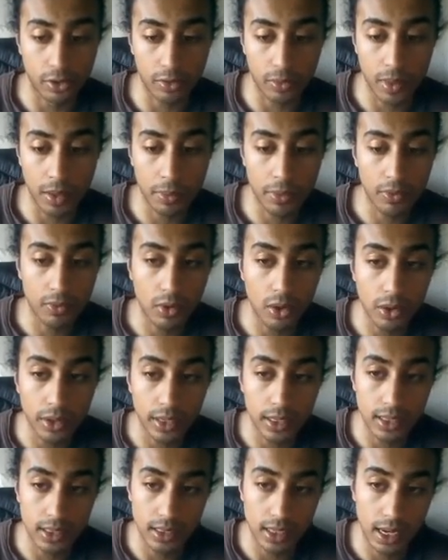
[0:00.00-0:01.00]
Remember
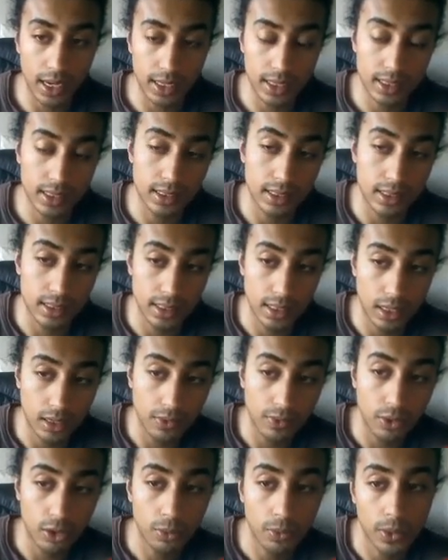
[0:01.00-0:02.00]
rolling a dice? The set
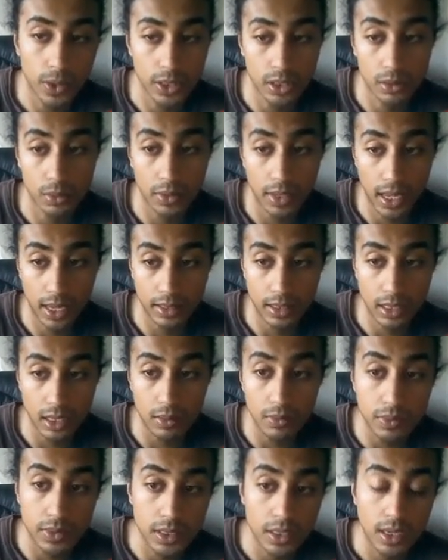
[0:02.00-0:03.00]
of all possible
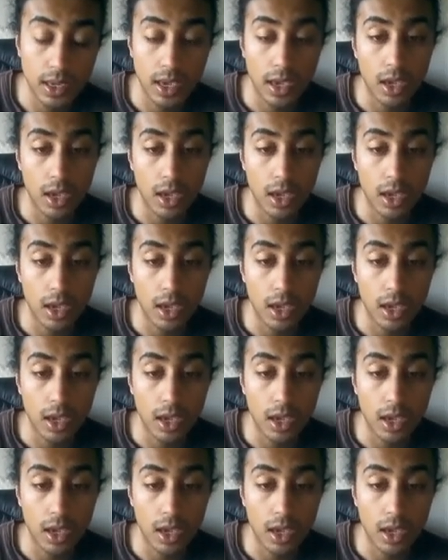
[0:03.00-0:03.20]
outcomes